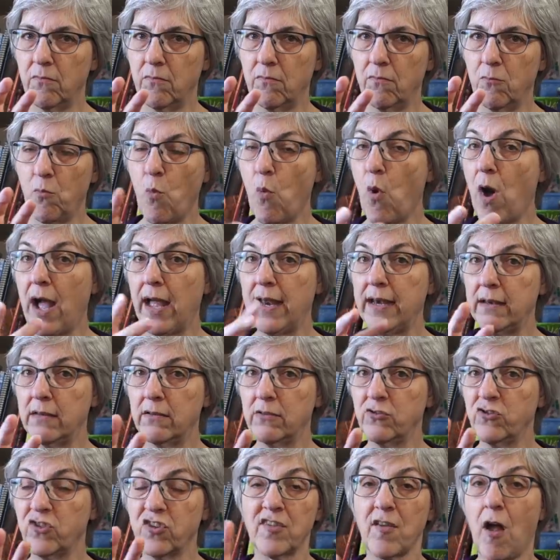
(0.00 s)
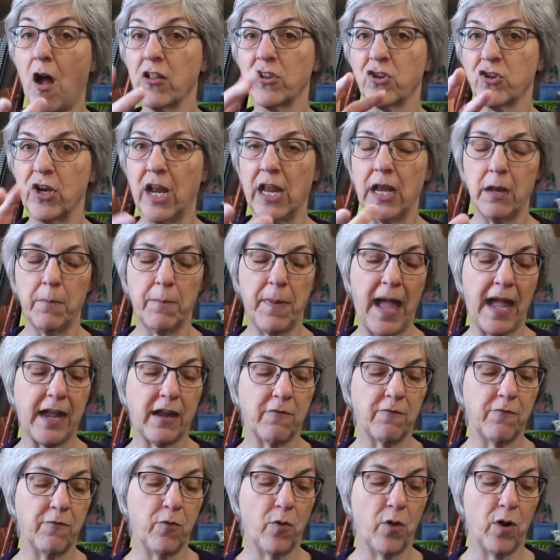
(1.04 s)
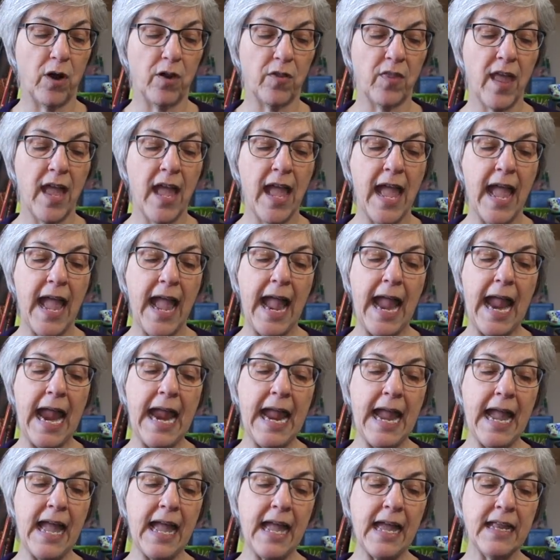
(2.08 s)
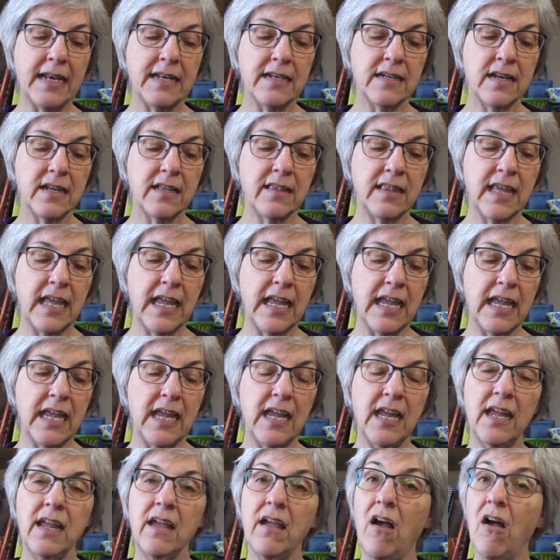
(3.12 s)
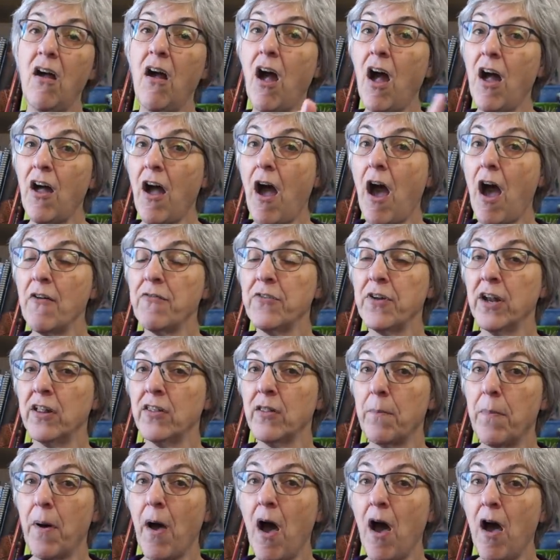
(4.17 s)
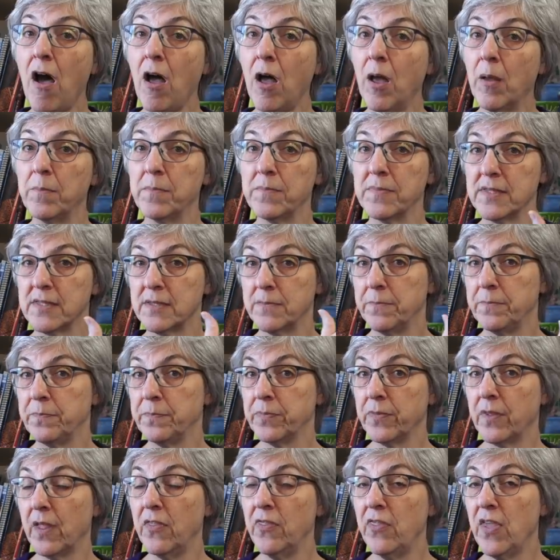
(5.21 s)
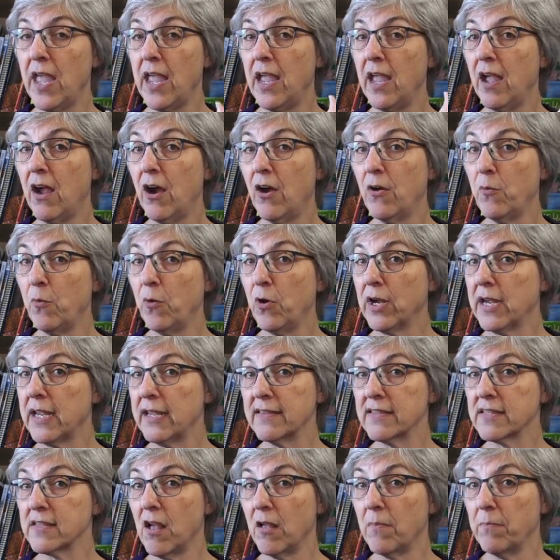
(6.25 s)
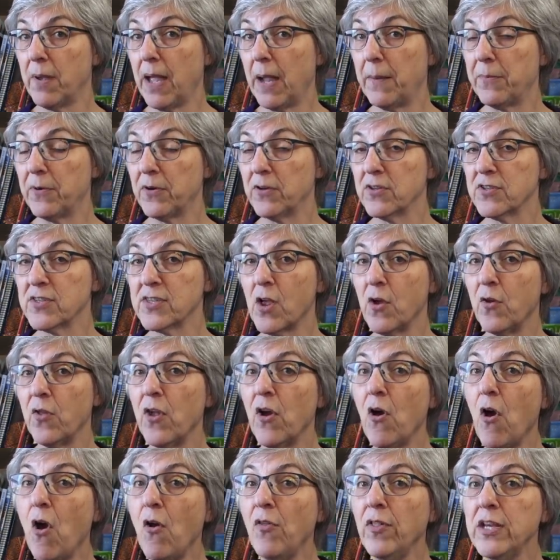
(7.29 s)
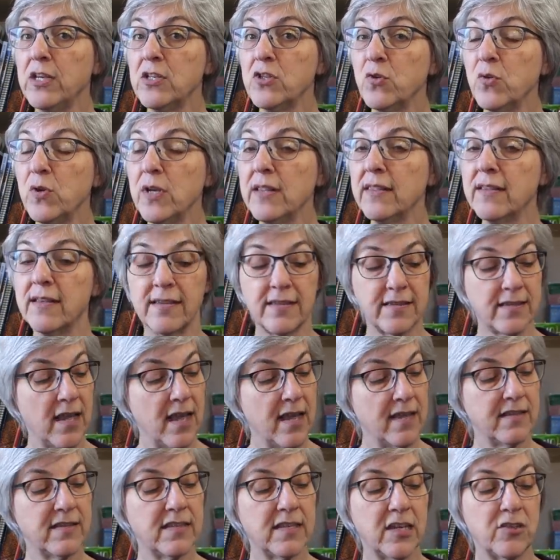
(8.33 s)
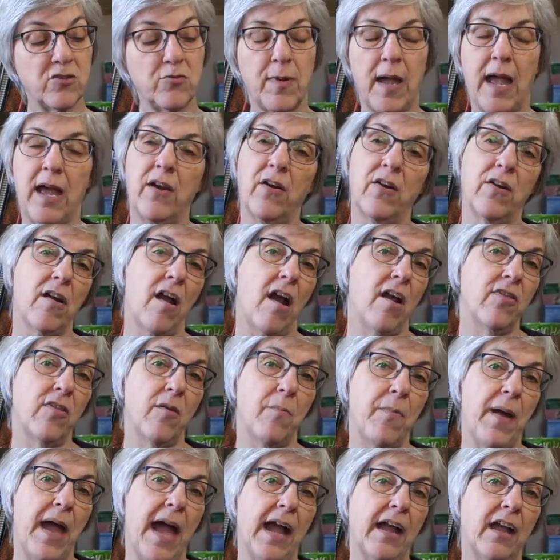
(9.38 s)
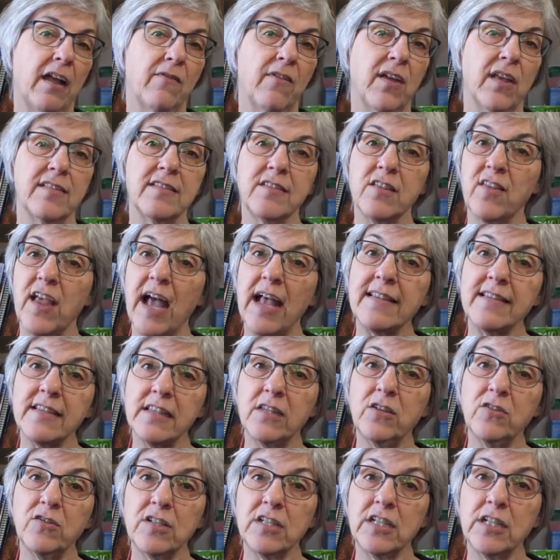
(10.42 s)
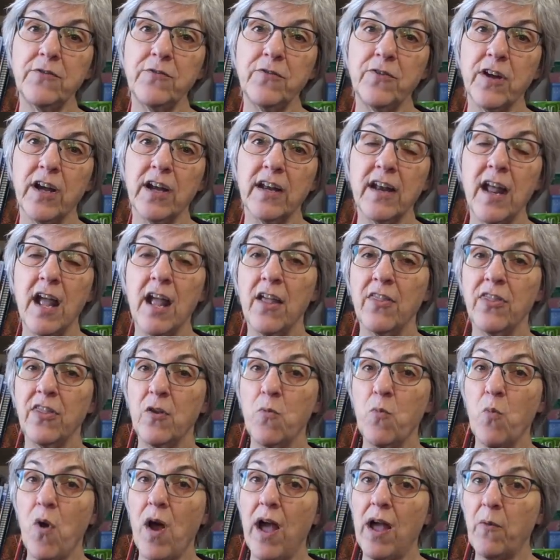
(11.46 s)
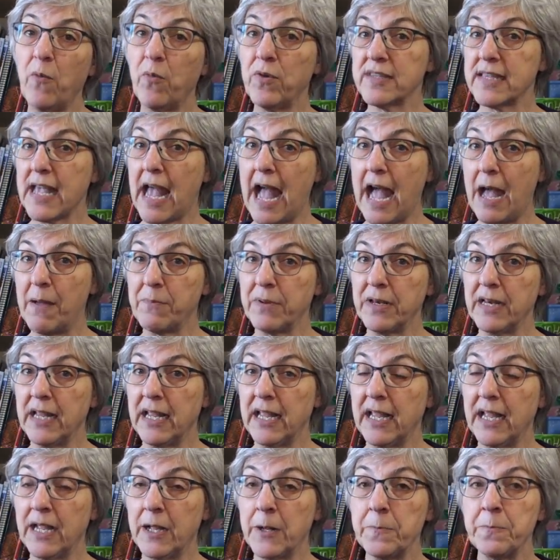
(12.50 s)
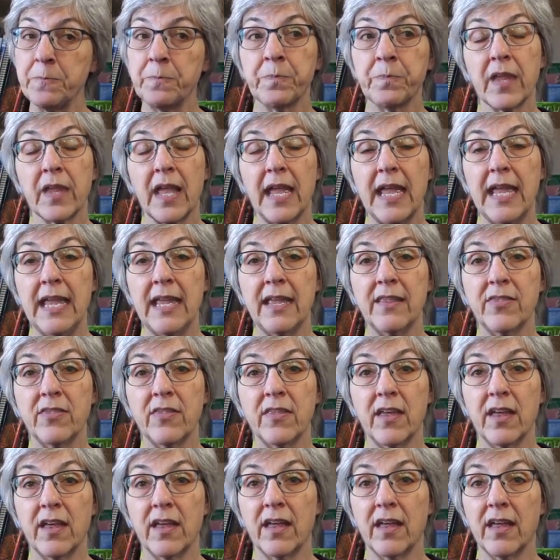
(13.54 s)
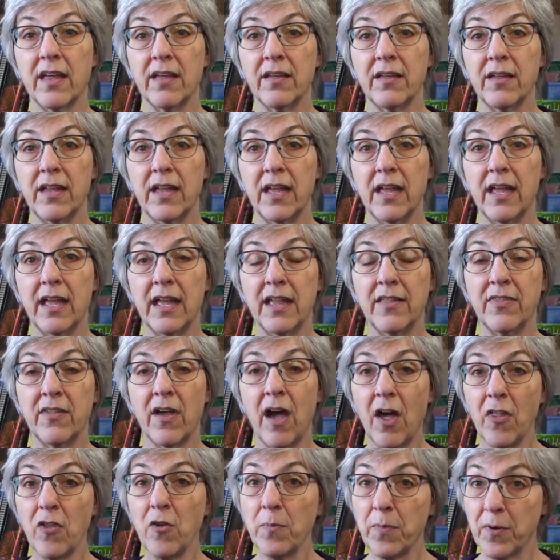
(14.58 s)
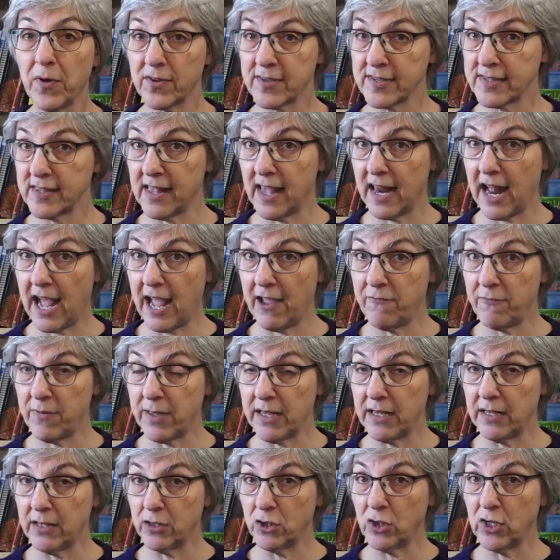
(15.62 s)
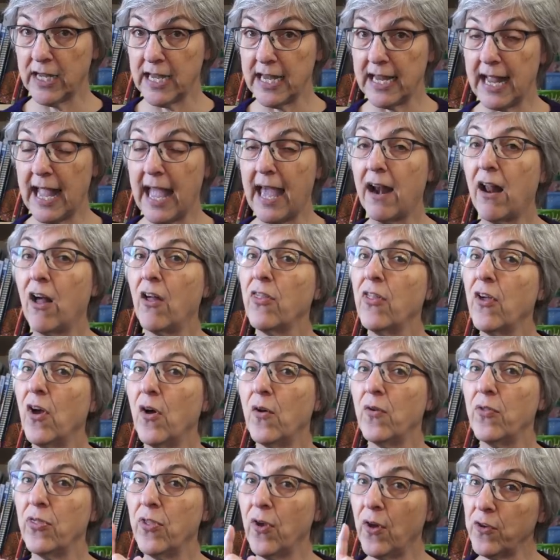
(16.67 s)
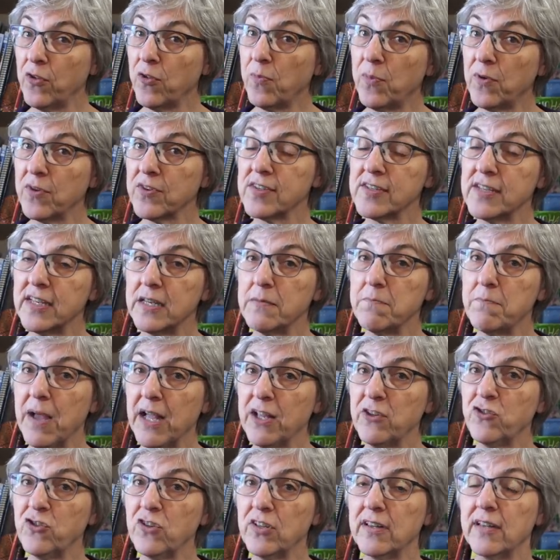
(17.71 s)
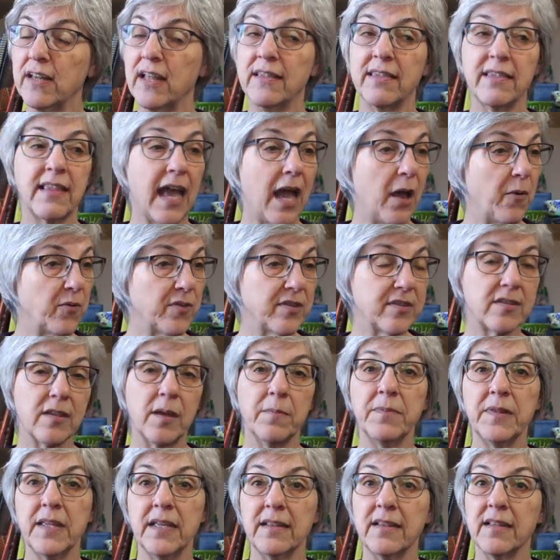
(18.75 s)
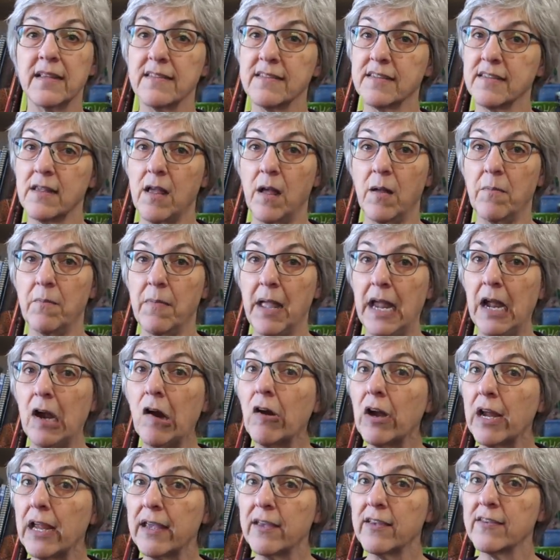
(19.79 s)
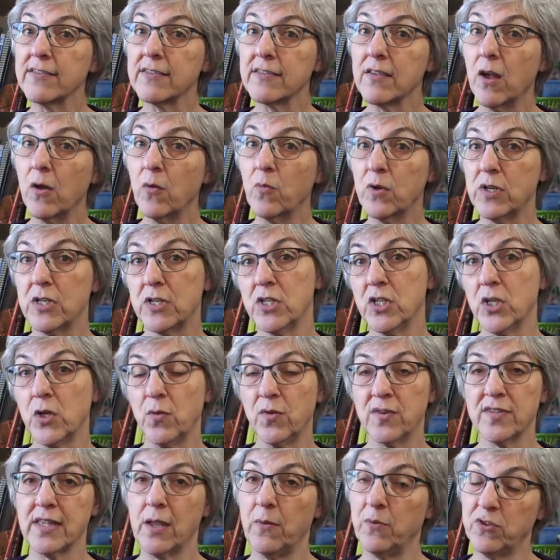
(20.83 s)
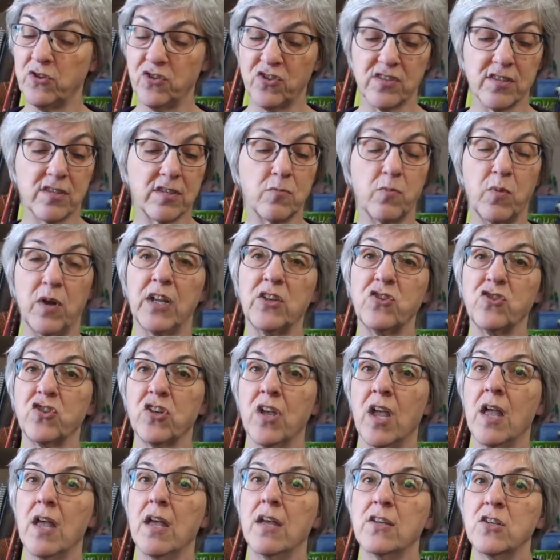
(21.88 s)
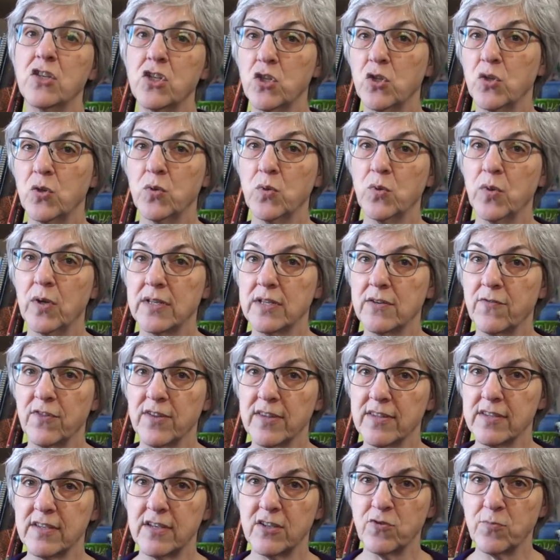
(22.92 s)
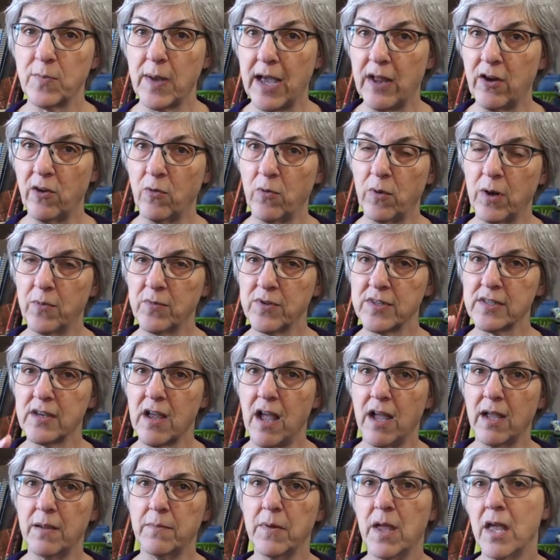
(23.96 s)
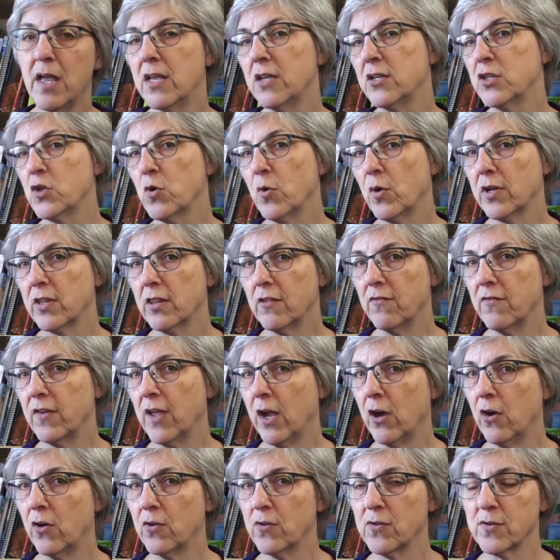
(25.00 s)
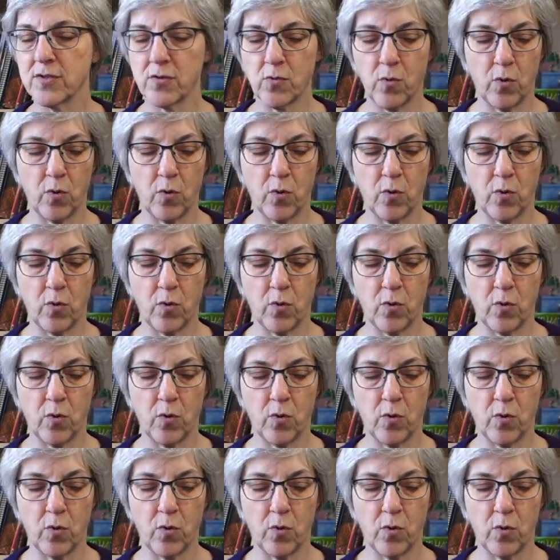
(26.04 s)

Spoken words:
one, just alternating back and forth. And they often on the palms, they are working salt and pepper. So they're only doing this stitch pattern on the back of it. So that's a little different than what was happening in the other books that I've been looking at. Although those books did mention that was something that some areas would do, is they would just switch to a different stitch pattern when it was time to work the fingers